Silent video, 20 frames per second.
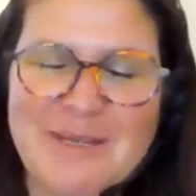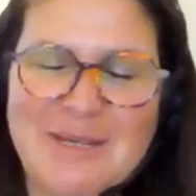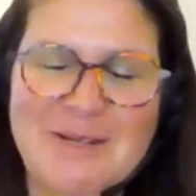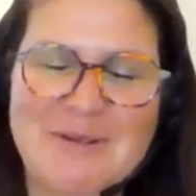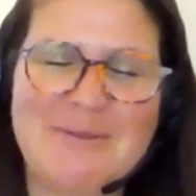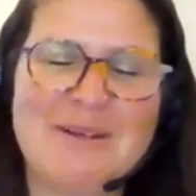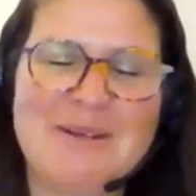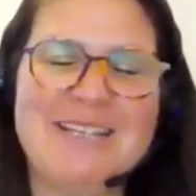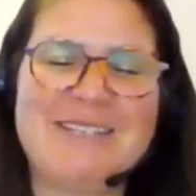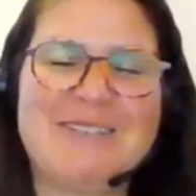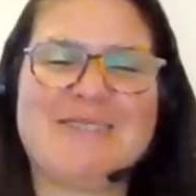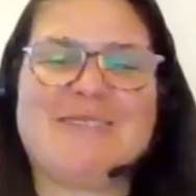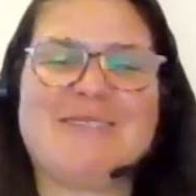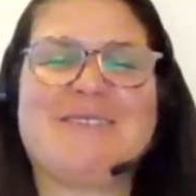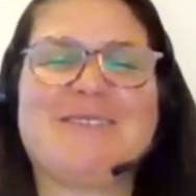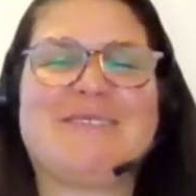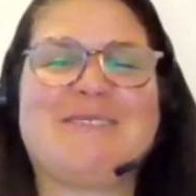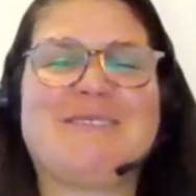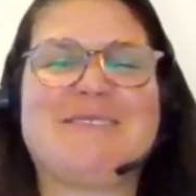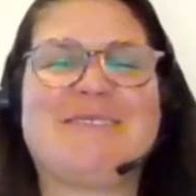big way
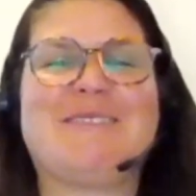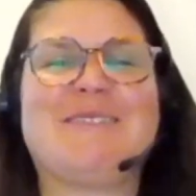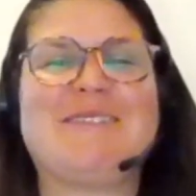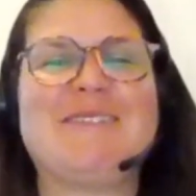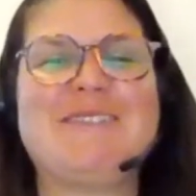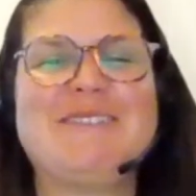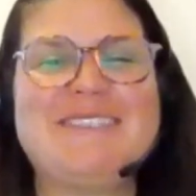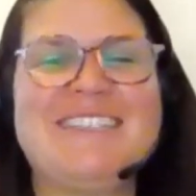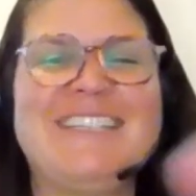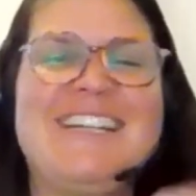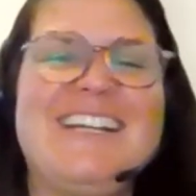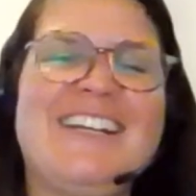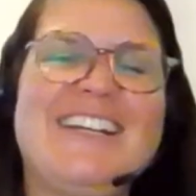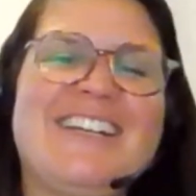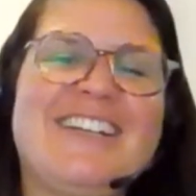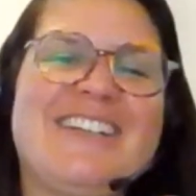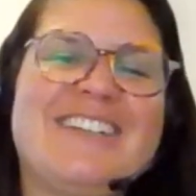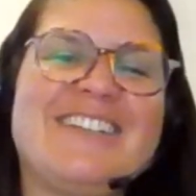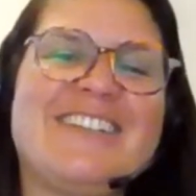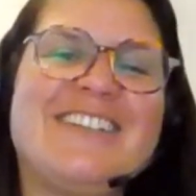to to do
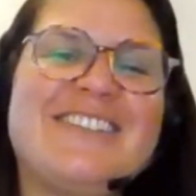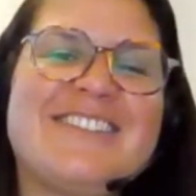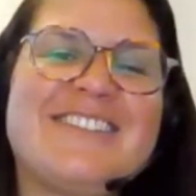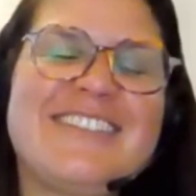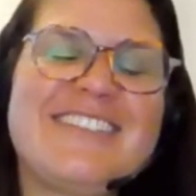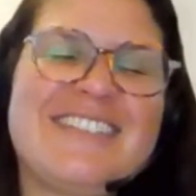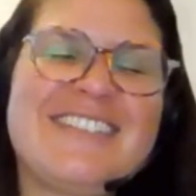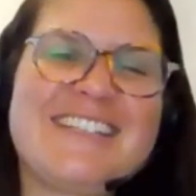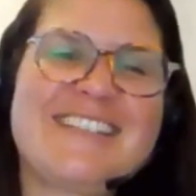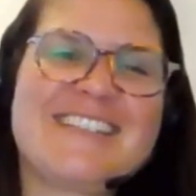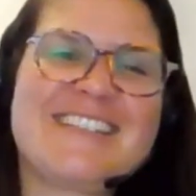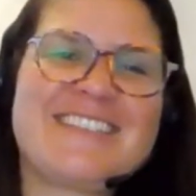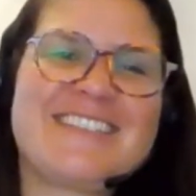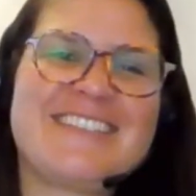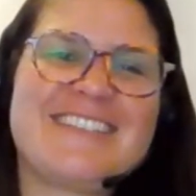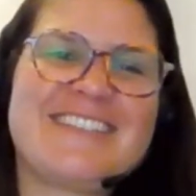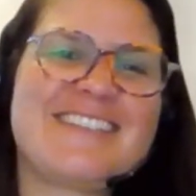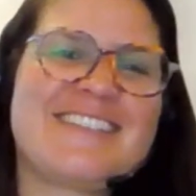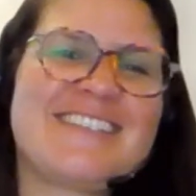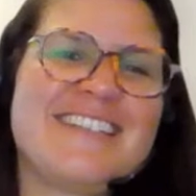uh, until it's
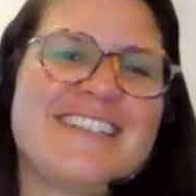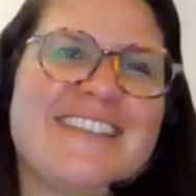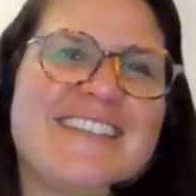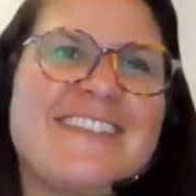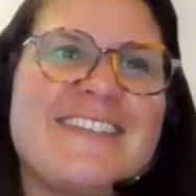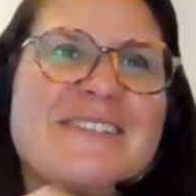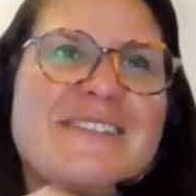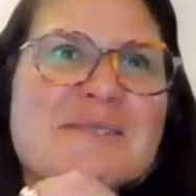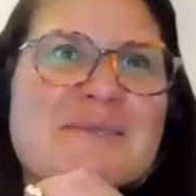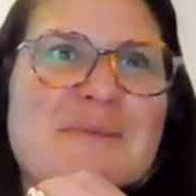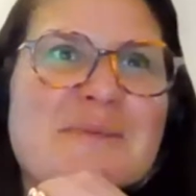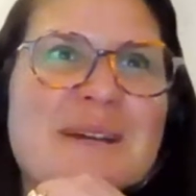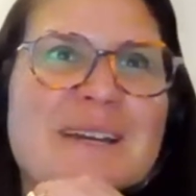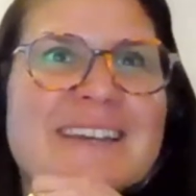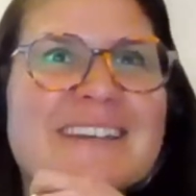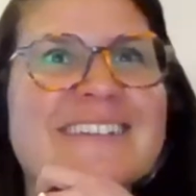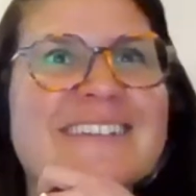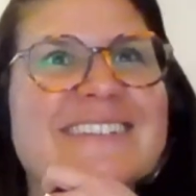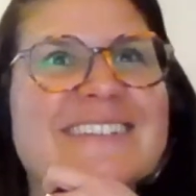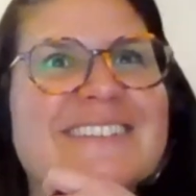uh, seen this
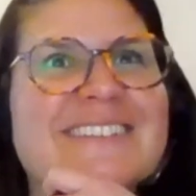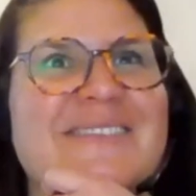way.